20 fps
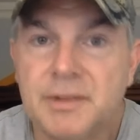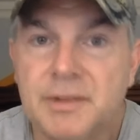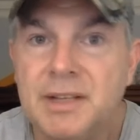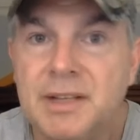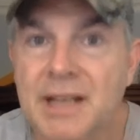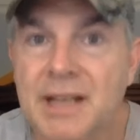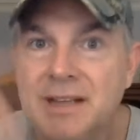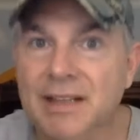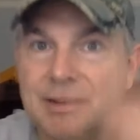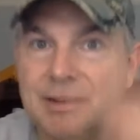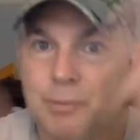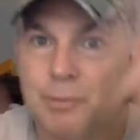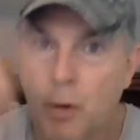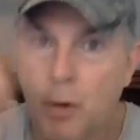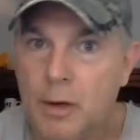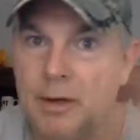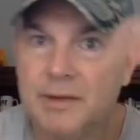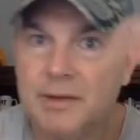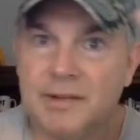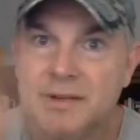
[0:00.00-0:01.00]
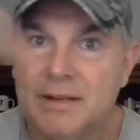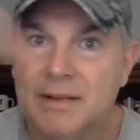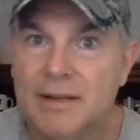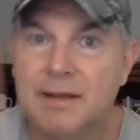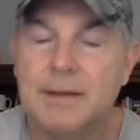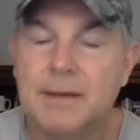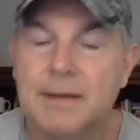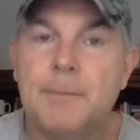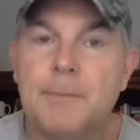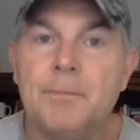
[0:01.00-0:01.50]
See how this works?
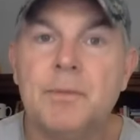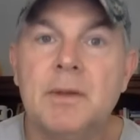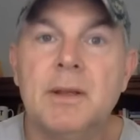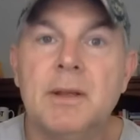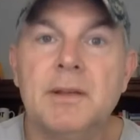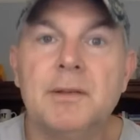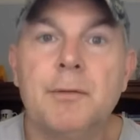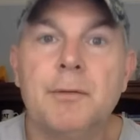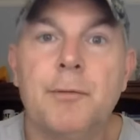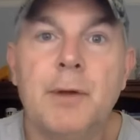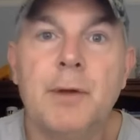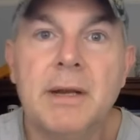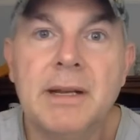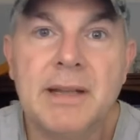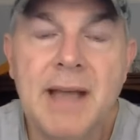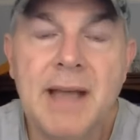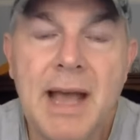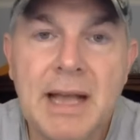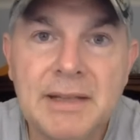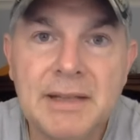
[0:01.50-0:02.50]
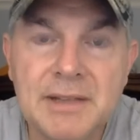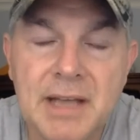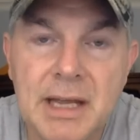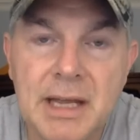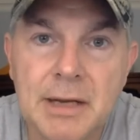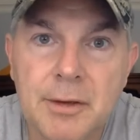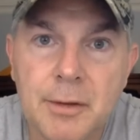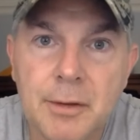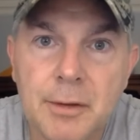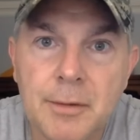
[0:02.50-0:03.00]
It's a freaking
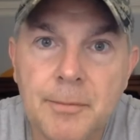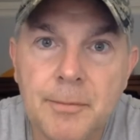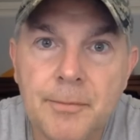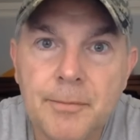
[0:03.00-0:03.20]
cascade, dude.